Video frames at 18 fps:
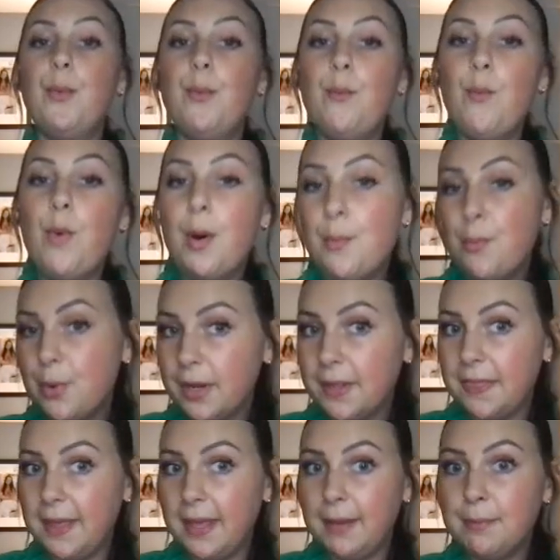One
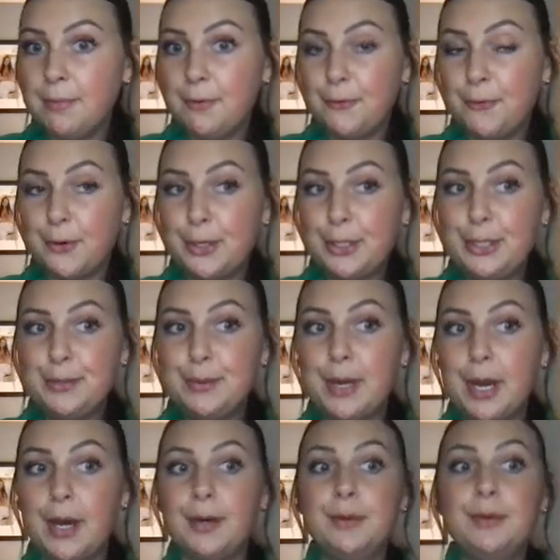more thing before
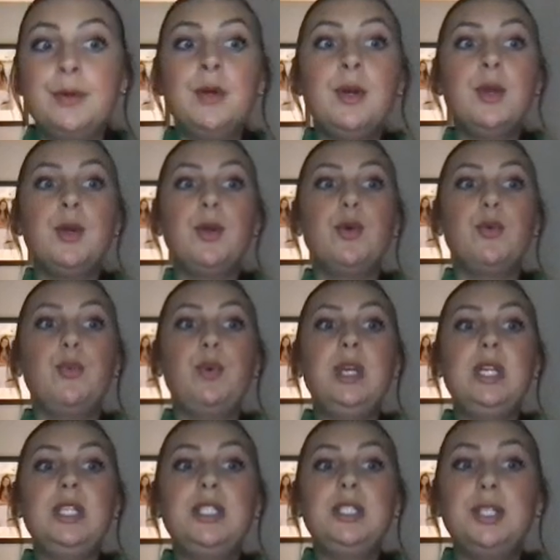you go,
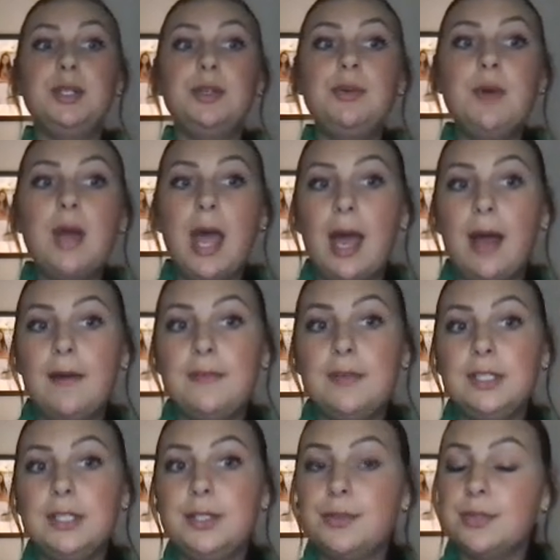we do
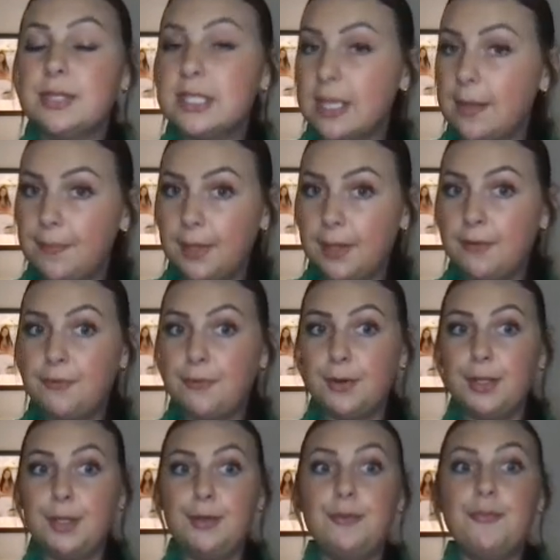have a little something
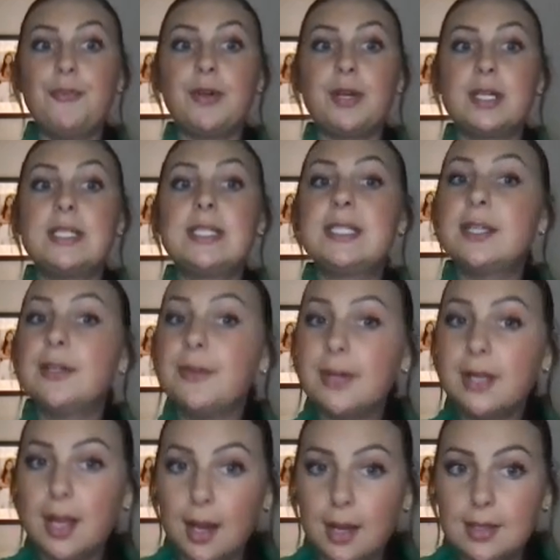for you for
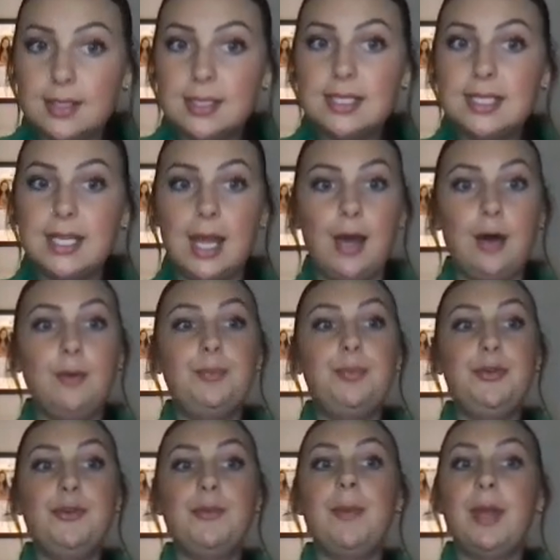considering us to
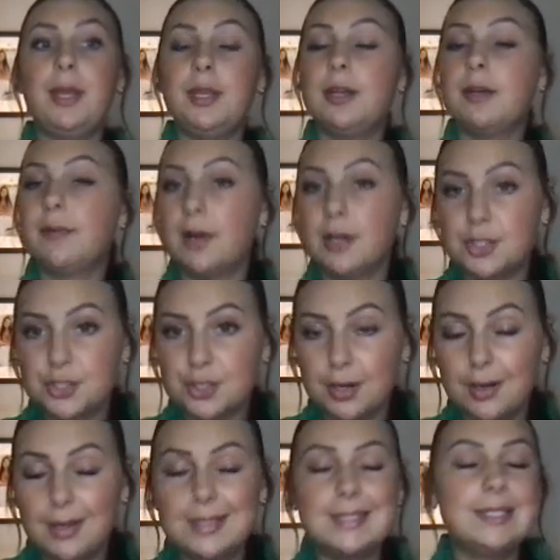help you make your
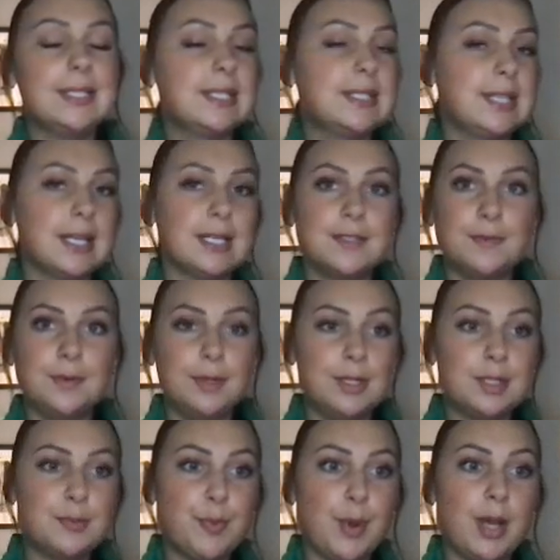restaurant as
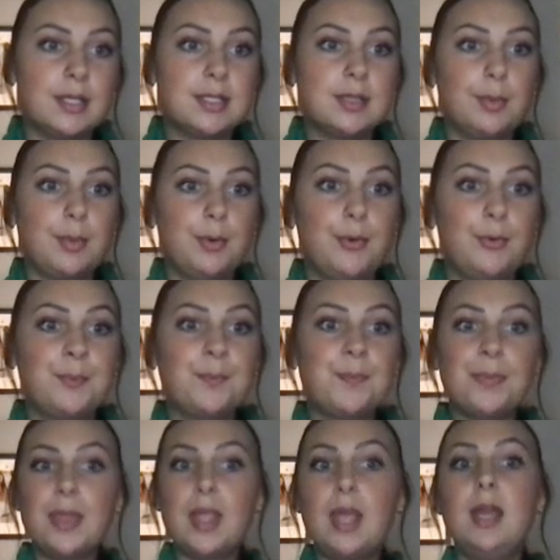successful as possible.
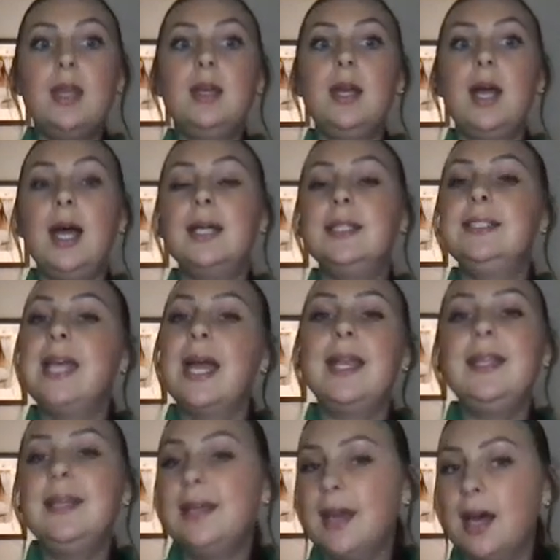A
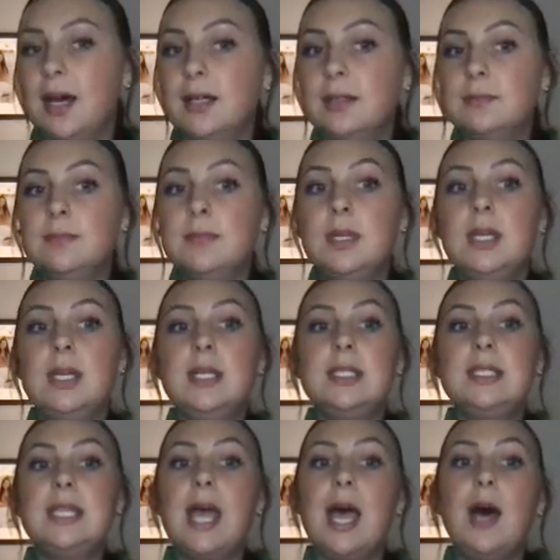Yeti cup
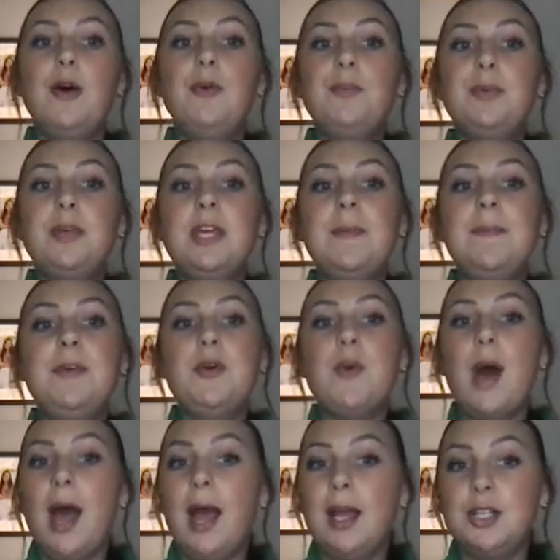to help keep
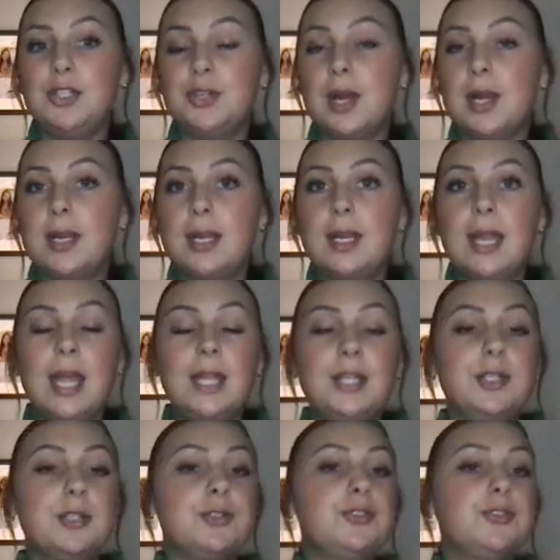you hydrated
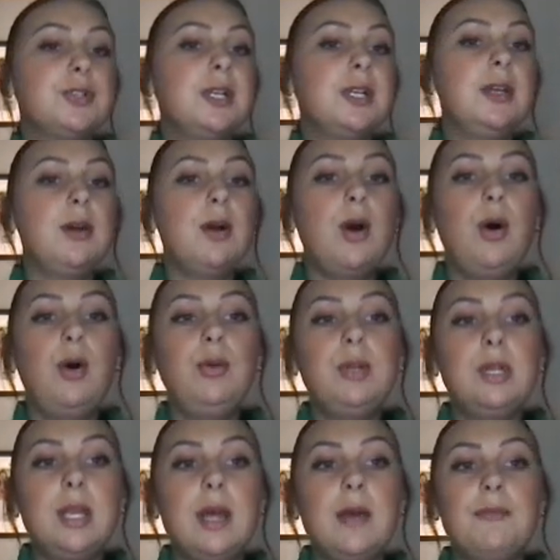and your drink
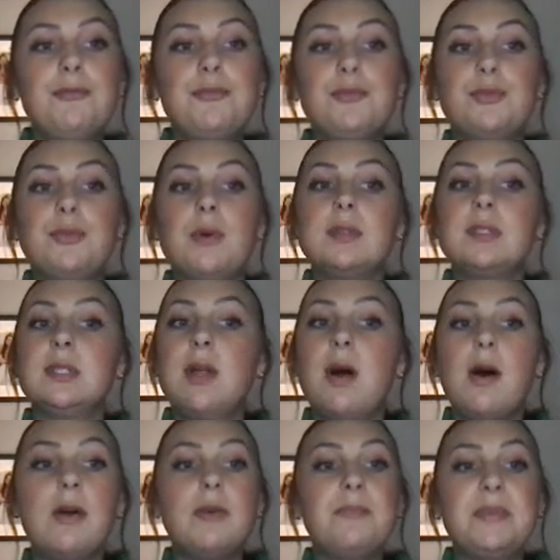cold enough through those
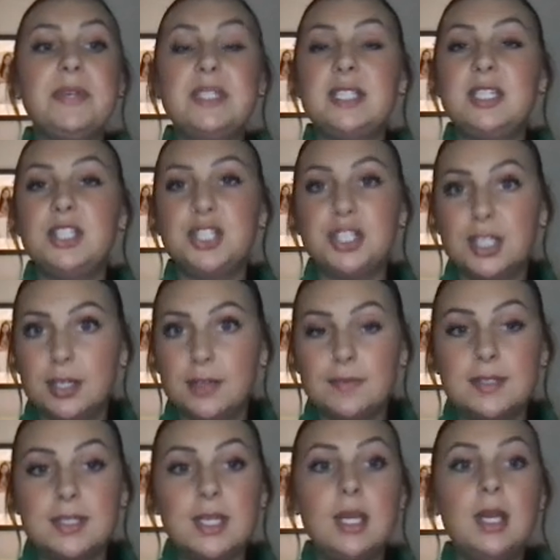long, busy
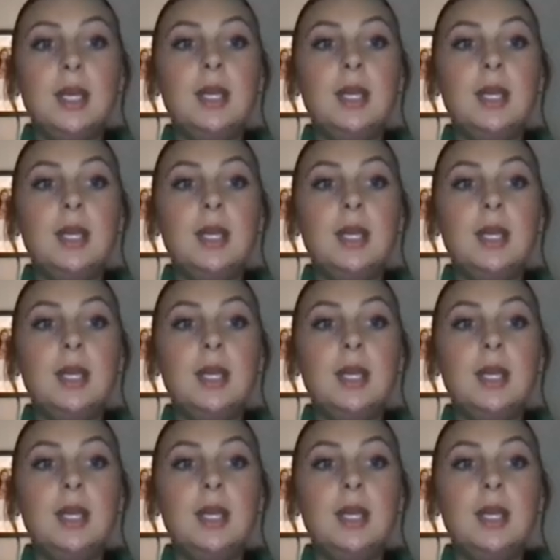shifts.